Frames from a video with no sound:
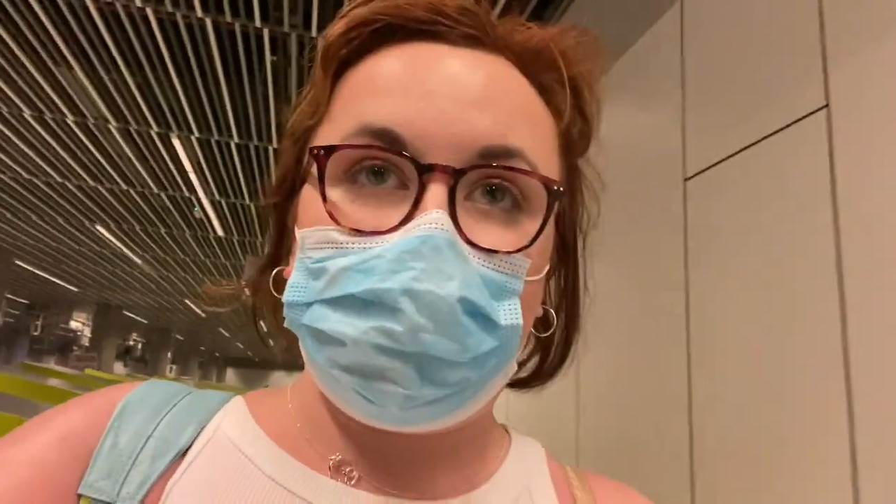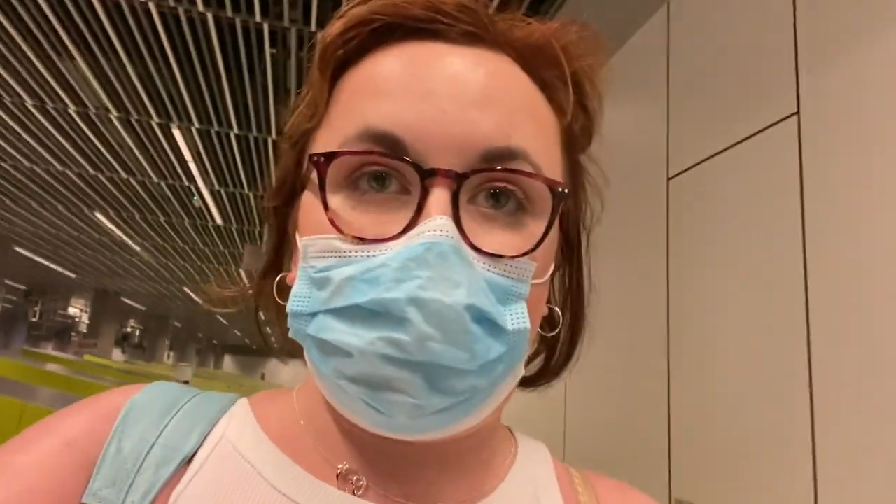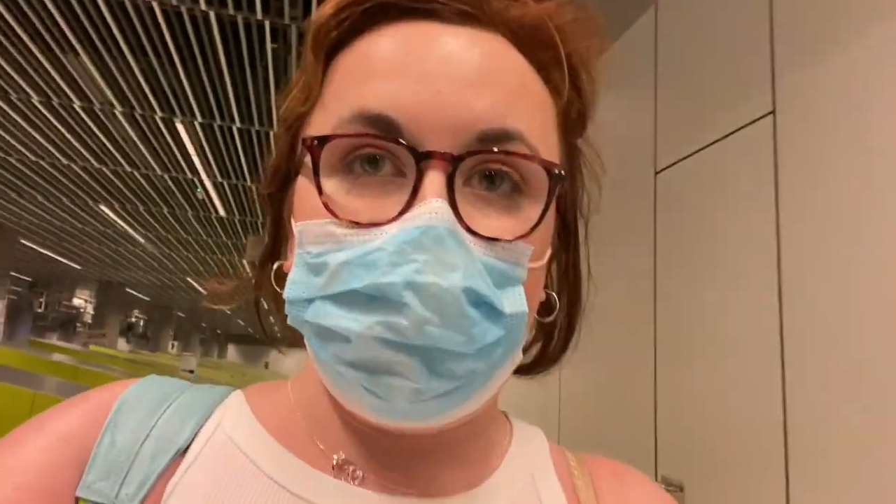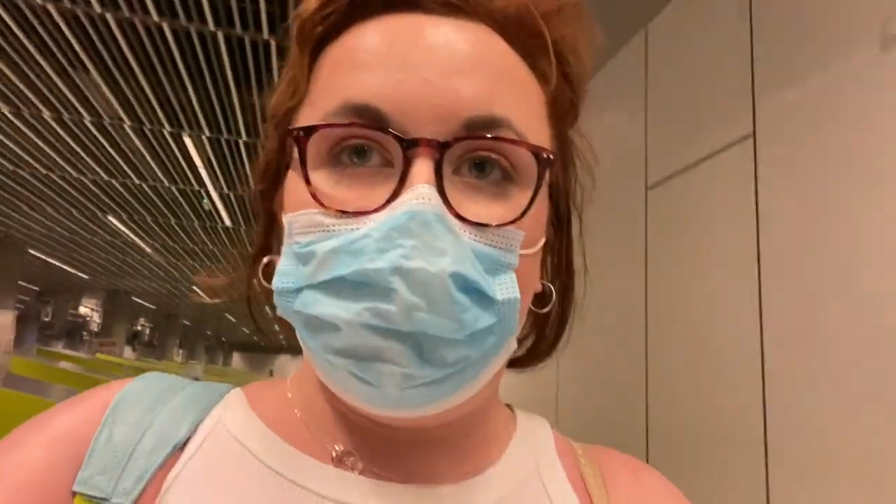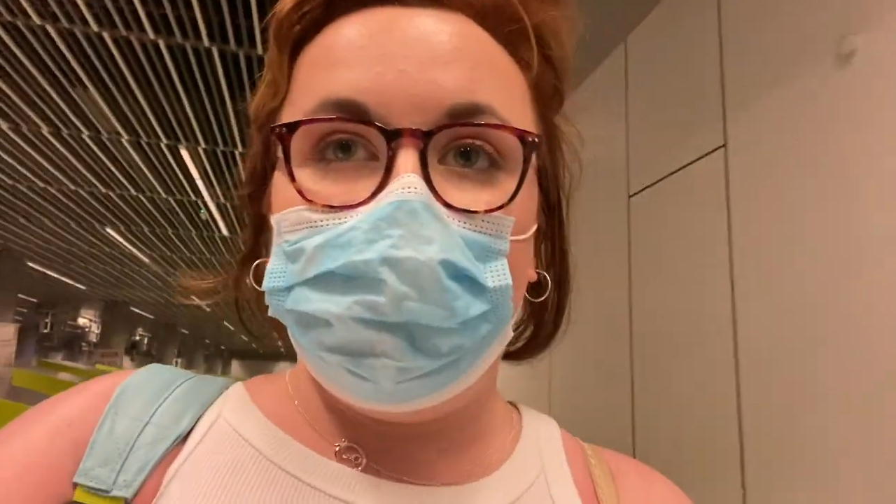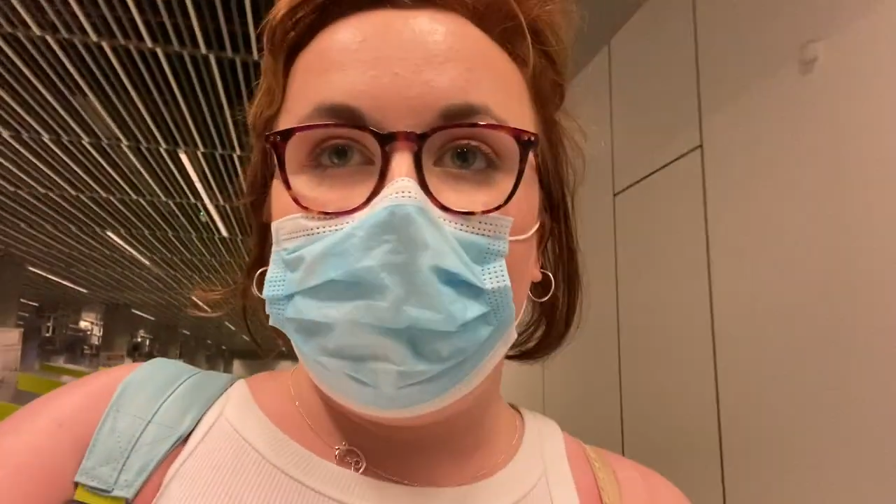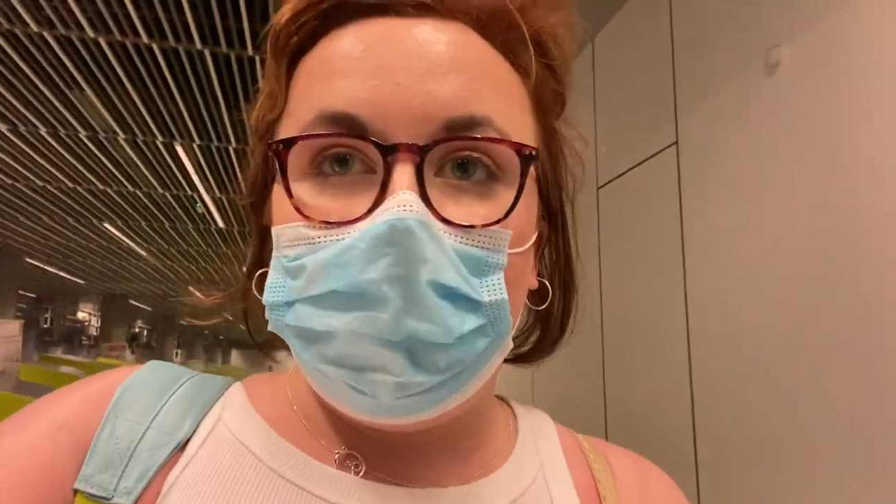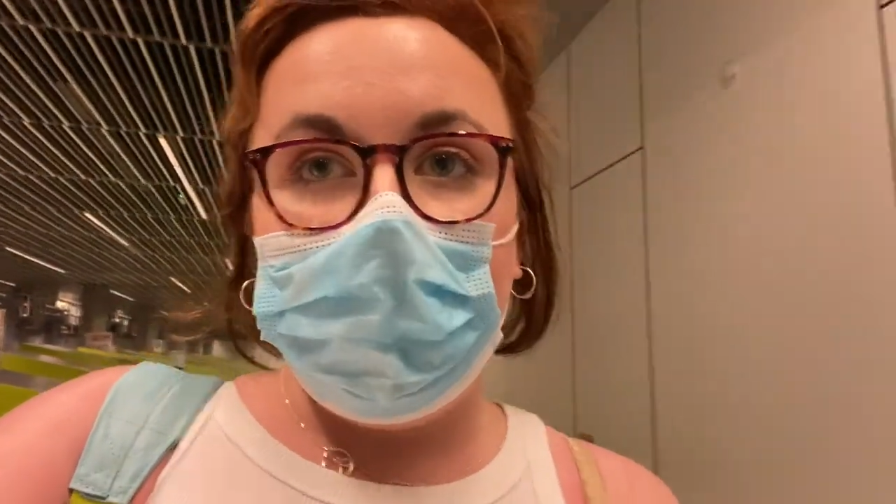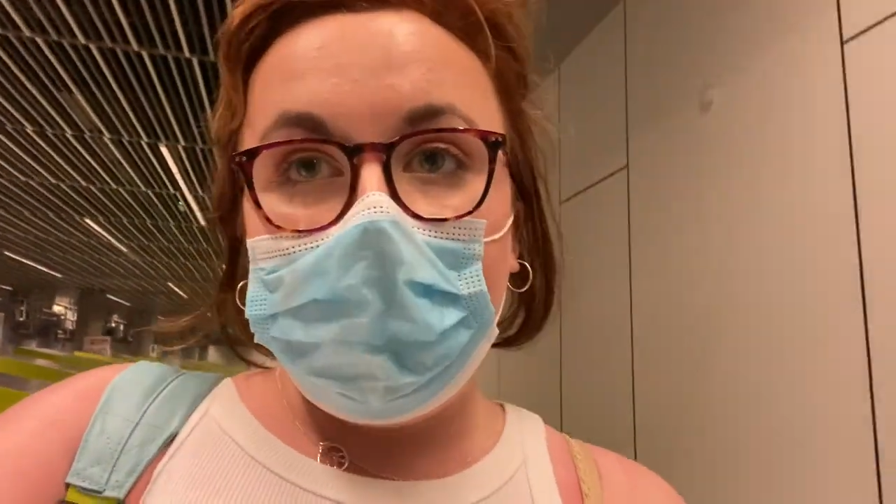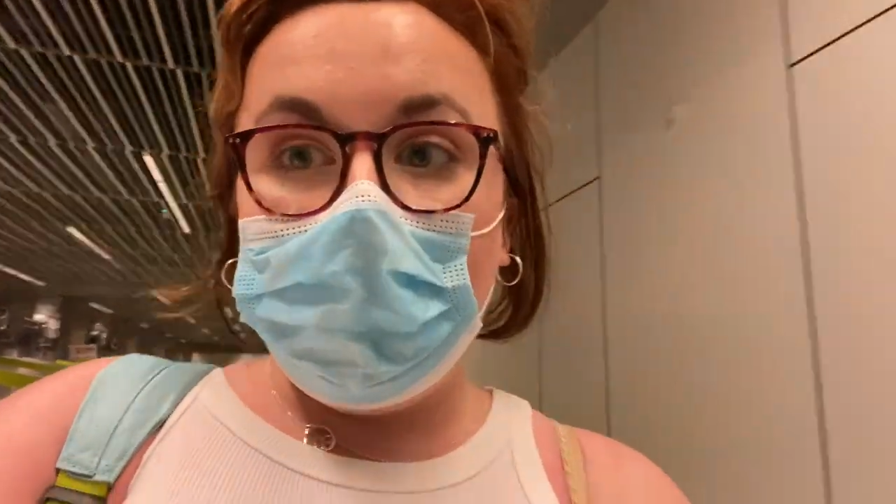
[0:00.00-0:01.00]
so
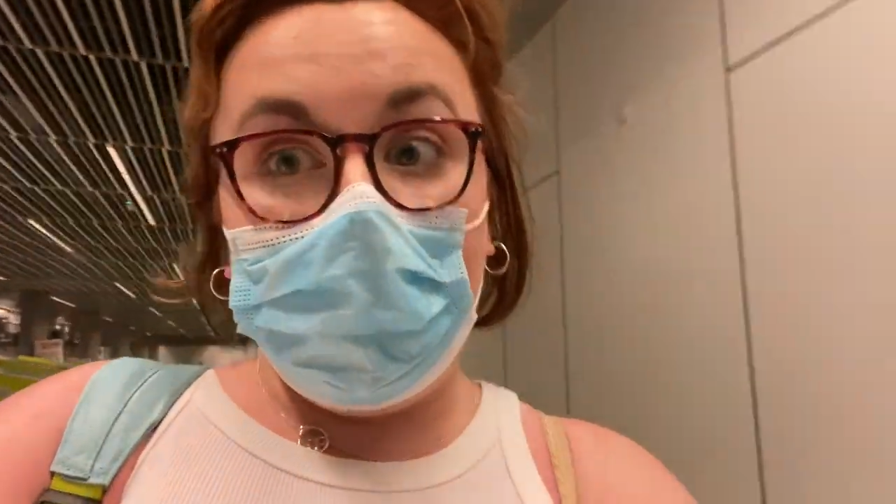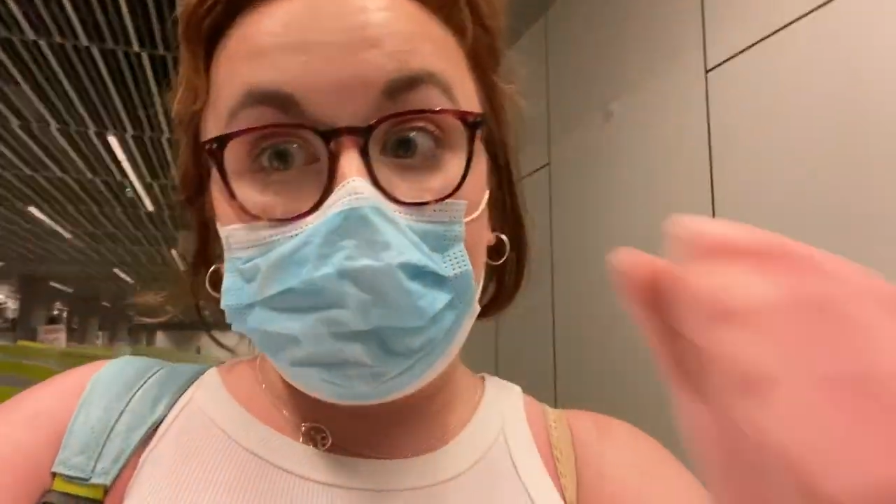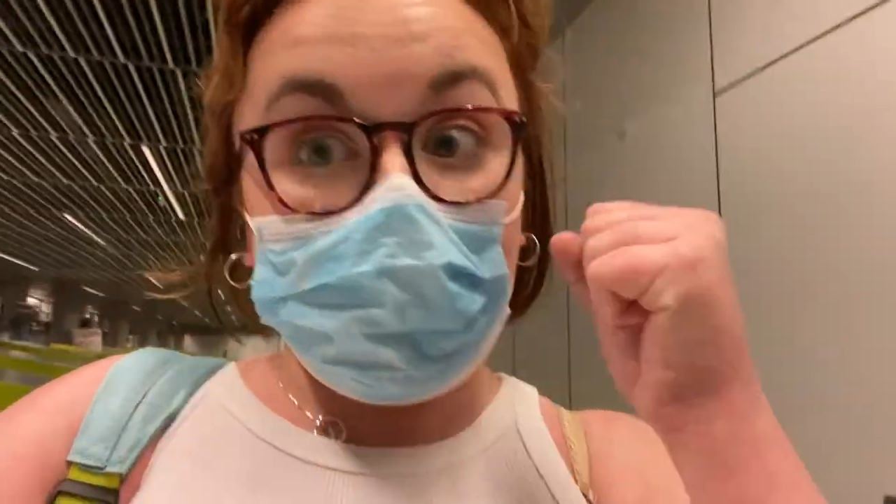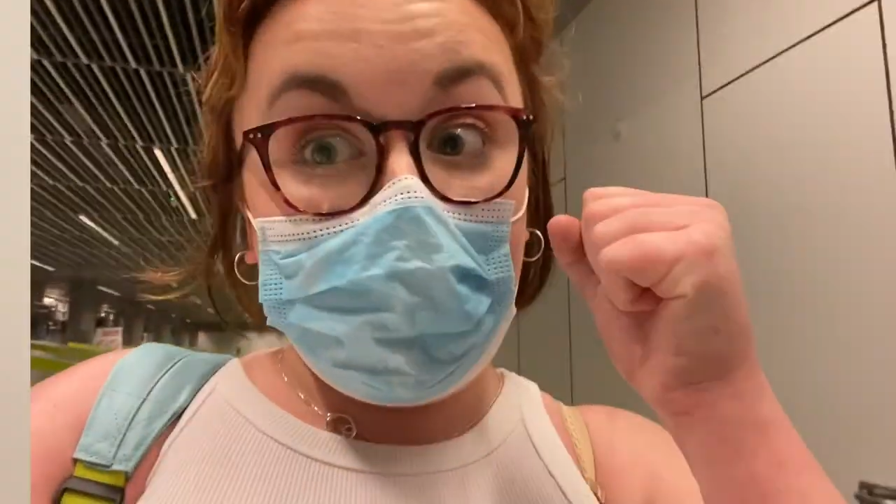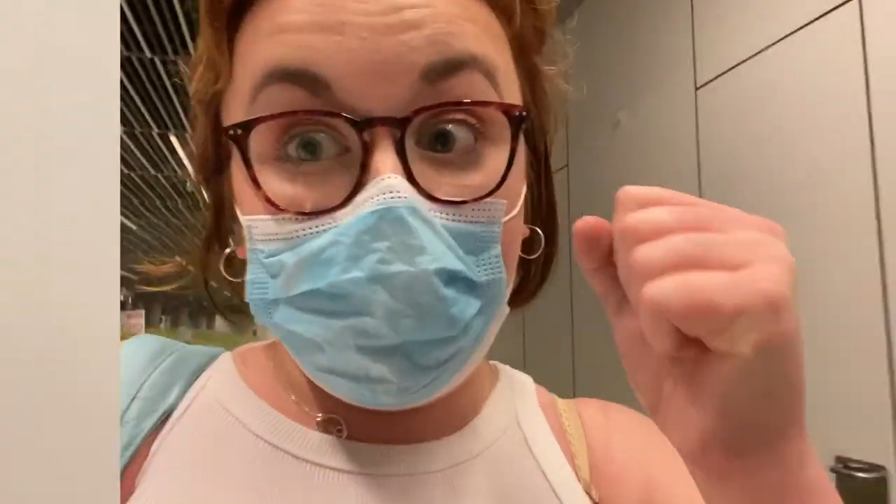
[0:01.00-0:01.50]
on our way